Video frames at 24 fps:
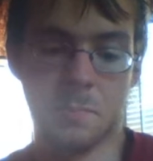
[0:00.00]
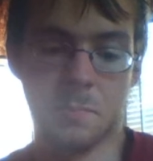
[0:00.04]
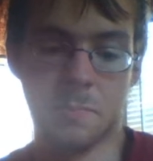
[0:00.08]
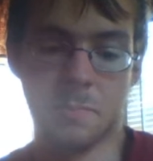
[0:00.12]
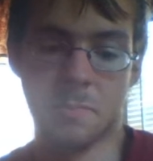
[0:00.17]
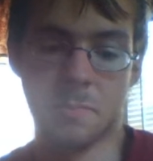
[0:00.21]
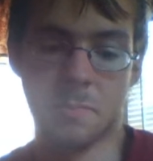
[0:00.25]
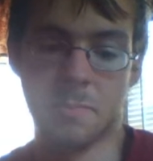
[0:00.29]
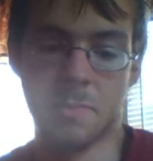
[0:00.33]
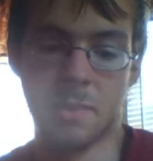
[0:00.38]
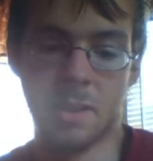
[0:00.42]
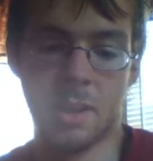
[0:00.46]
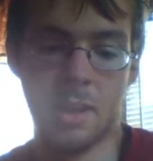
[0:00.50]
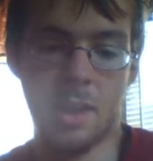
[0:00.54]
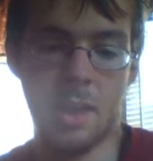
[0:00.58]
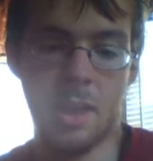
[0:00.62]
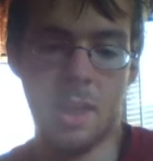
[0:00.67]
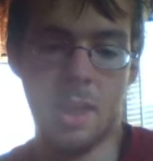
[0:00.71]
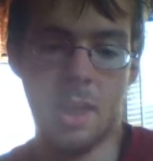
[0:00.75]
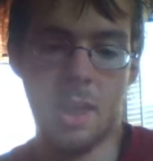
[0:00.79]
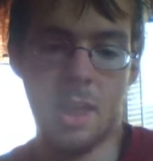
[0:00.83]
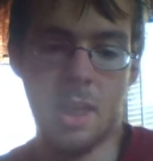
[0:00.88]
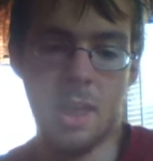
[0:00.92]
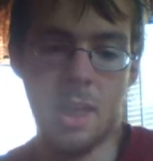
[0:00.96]

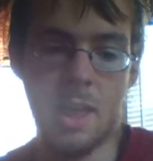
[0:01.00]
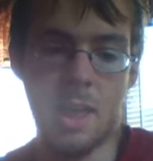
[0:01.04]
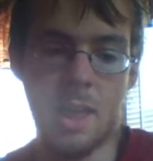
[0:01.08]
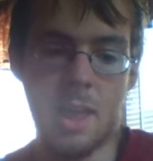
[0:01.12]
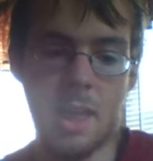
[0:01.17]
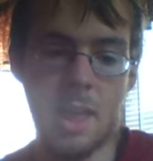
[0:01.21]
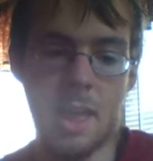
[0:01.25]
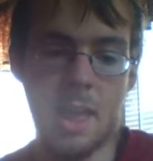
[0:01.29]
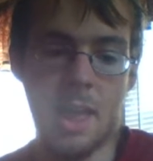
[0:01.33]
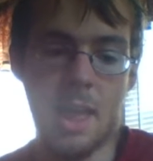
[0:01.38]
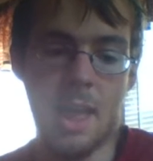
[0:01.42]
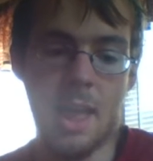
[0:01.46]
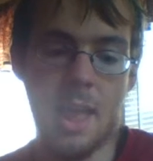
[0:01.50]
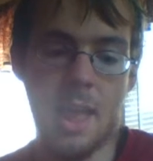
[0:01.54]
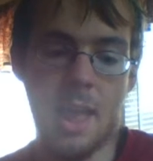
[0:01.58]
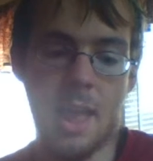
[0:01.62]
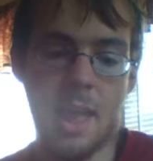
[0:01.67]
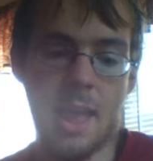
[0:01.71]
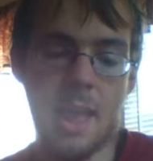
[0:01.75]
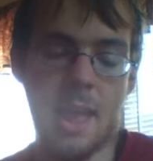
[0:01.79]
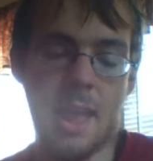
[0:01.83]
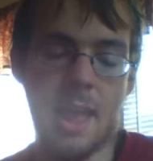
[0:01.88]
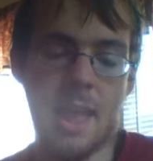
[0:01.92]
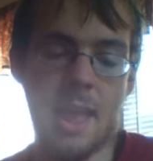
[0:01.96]
No one is speaking in this clip.